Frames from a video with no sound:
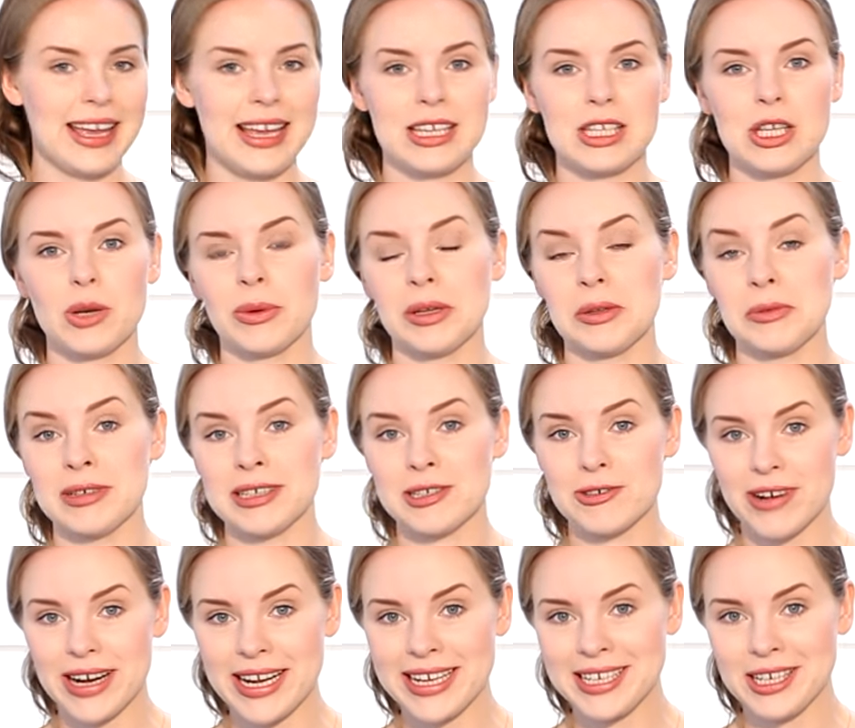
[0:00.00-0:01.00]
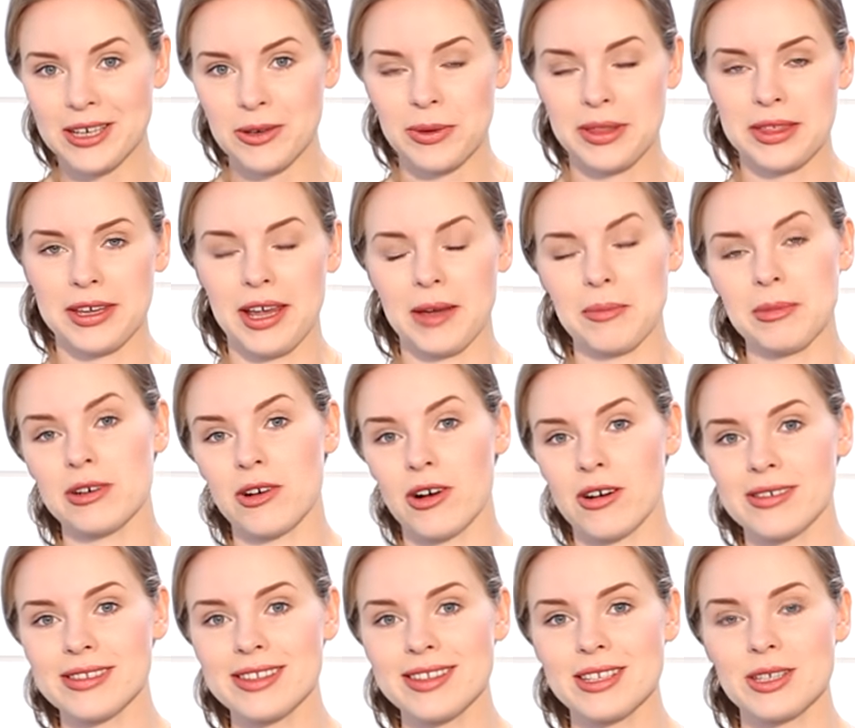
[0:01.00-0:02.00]
So when we are ready with
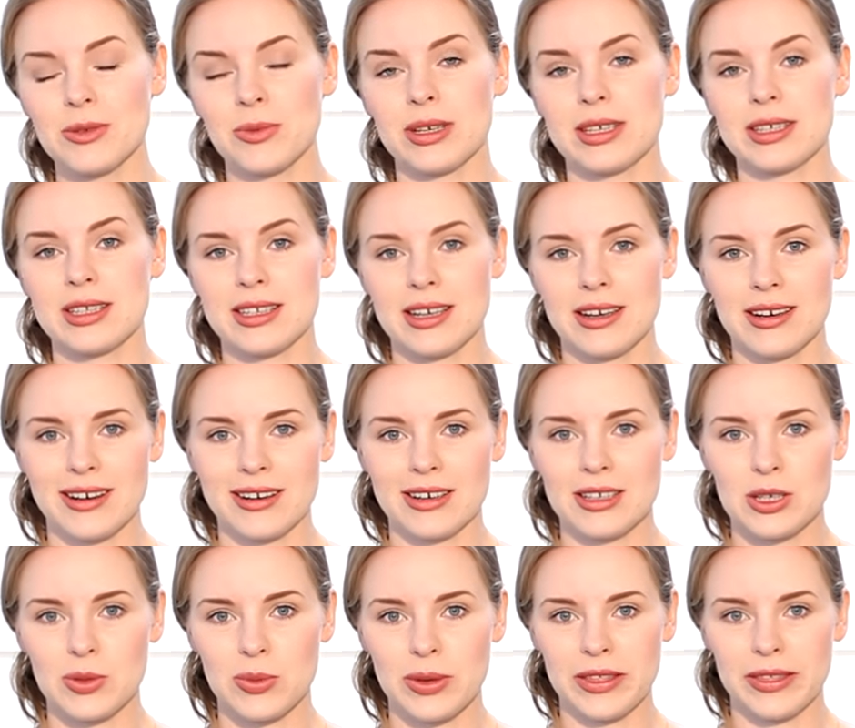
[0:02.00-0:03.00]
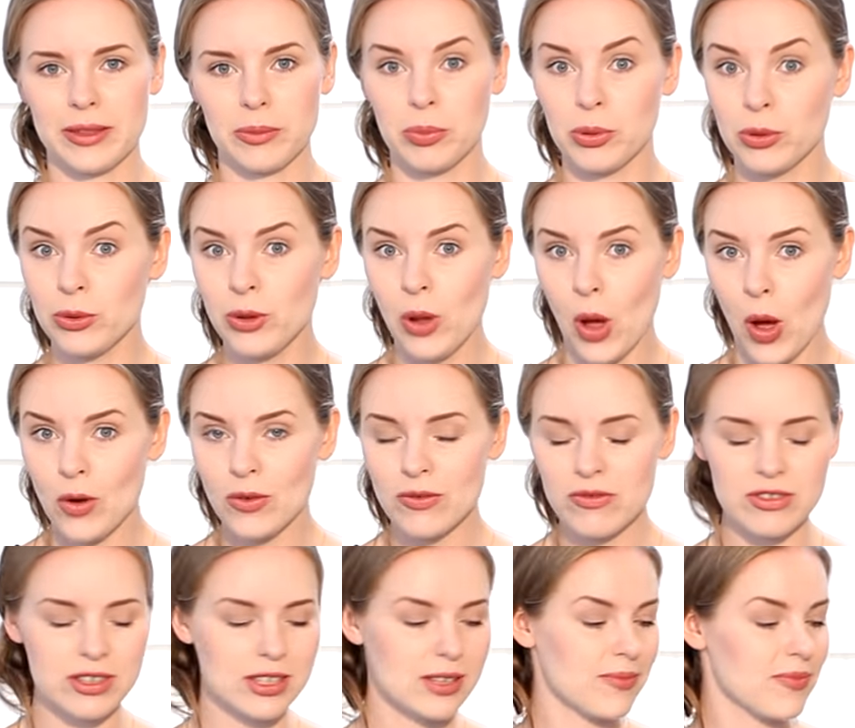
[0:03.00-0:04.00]
hammer-ons, we start with
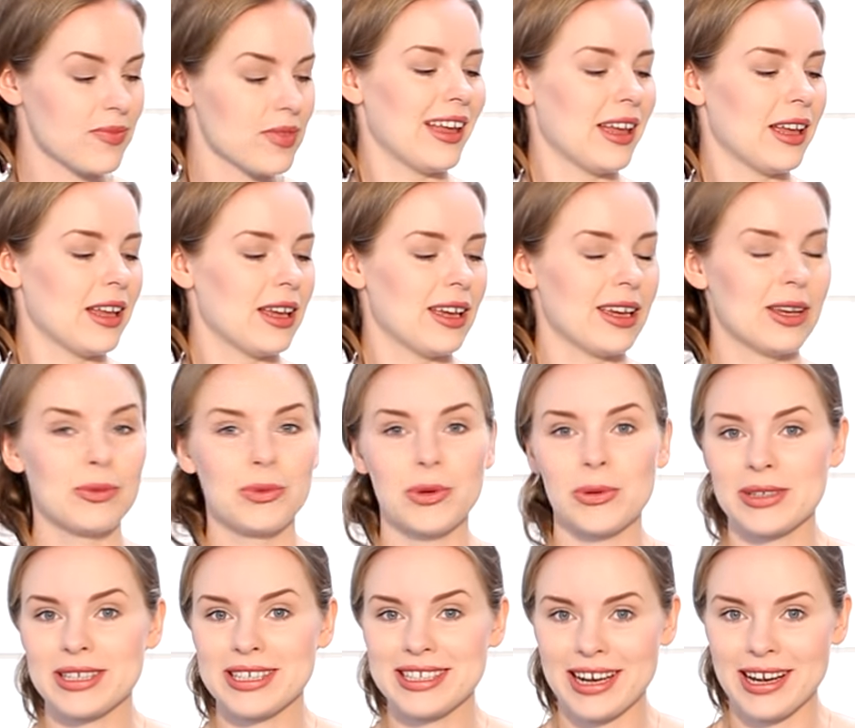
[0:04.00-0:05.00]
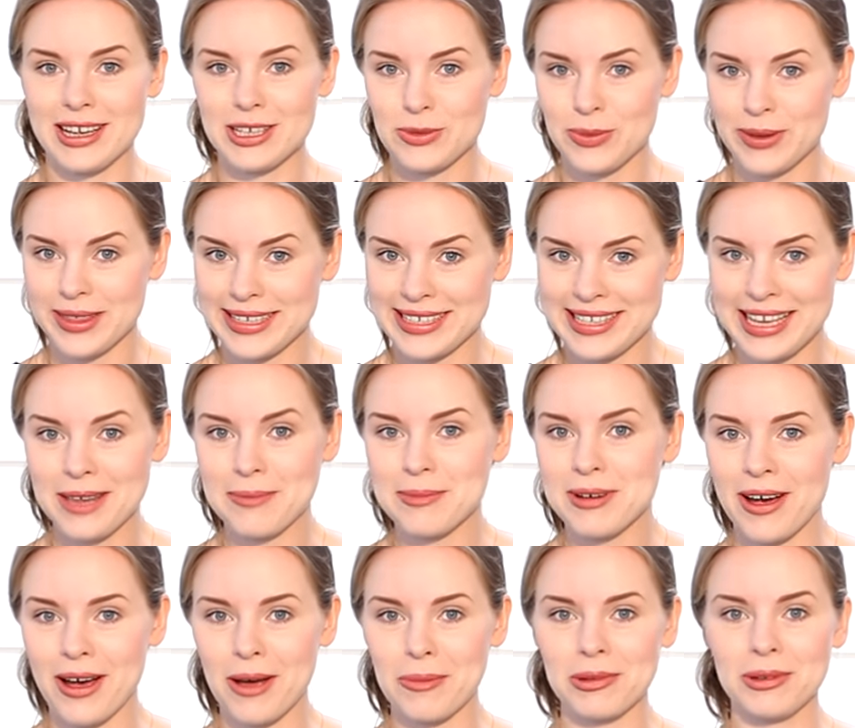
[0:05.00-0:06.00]
pull-offs. We will start with the same
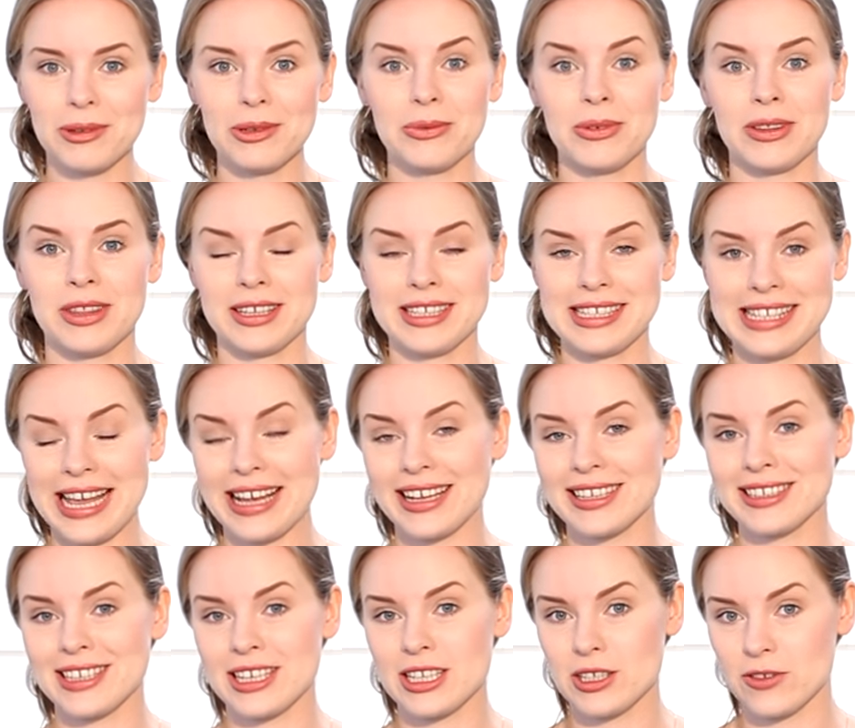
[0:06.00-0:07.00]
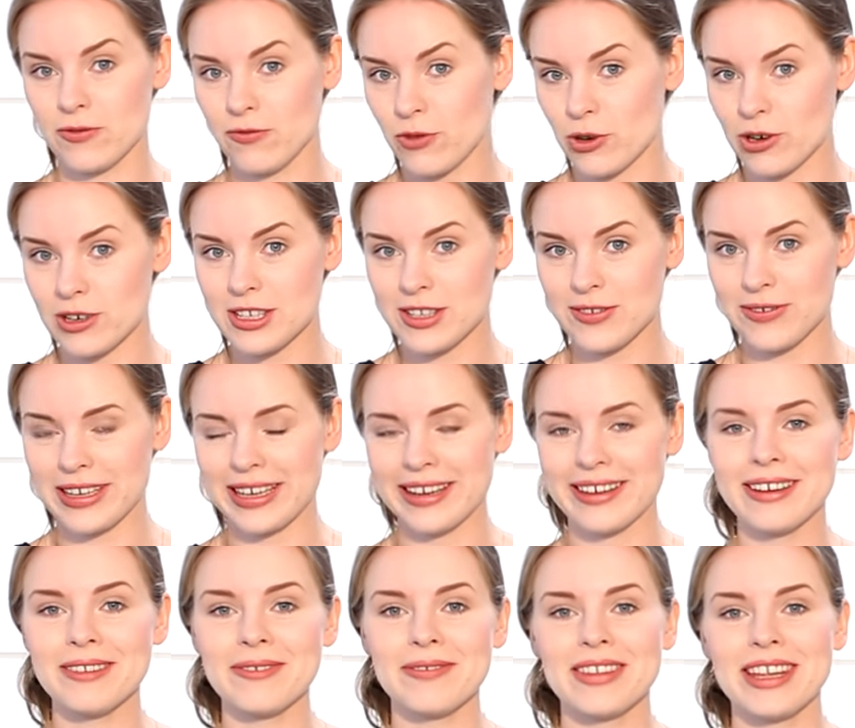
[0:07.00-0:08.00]
couple with the second and first
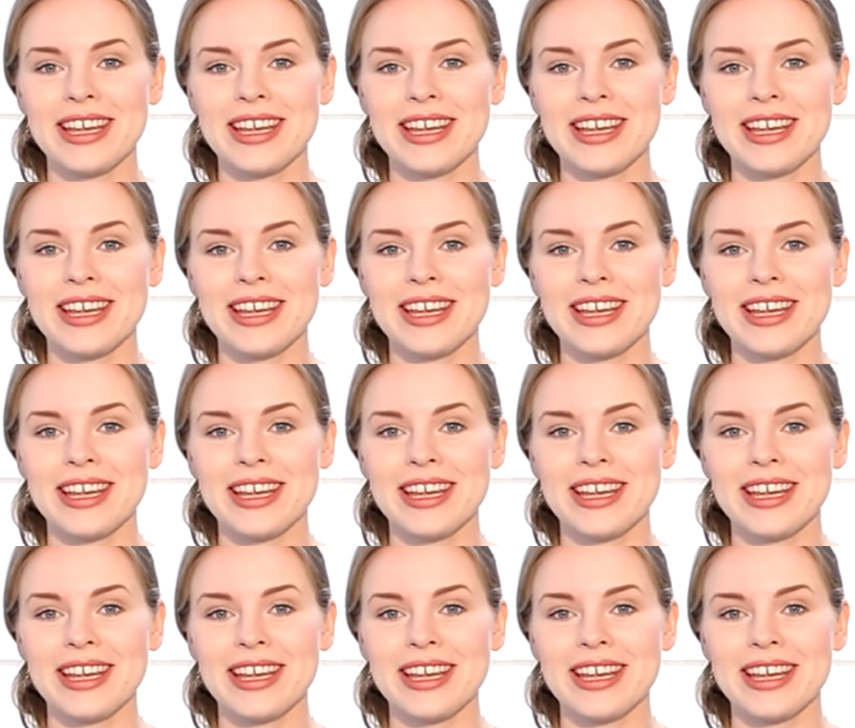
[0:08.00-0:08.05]
finger,